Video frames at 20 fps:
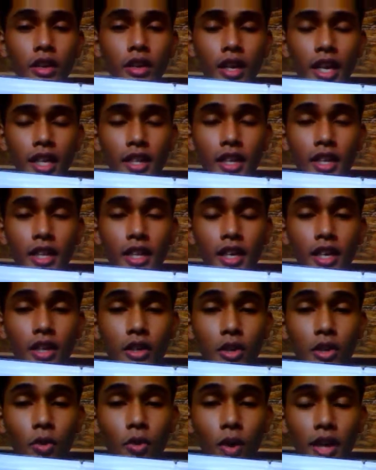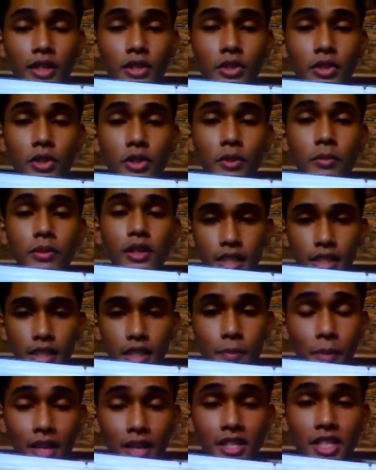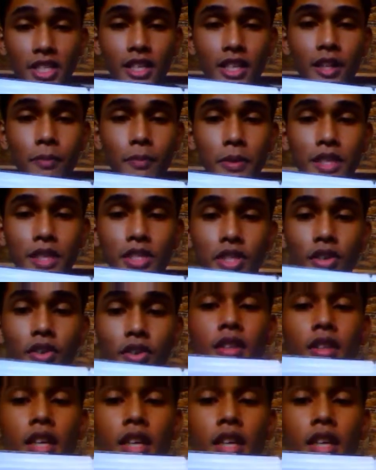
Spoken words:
in the quantum particle picture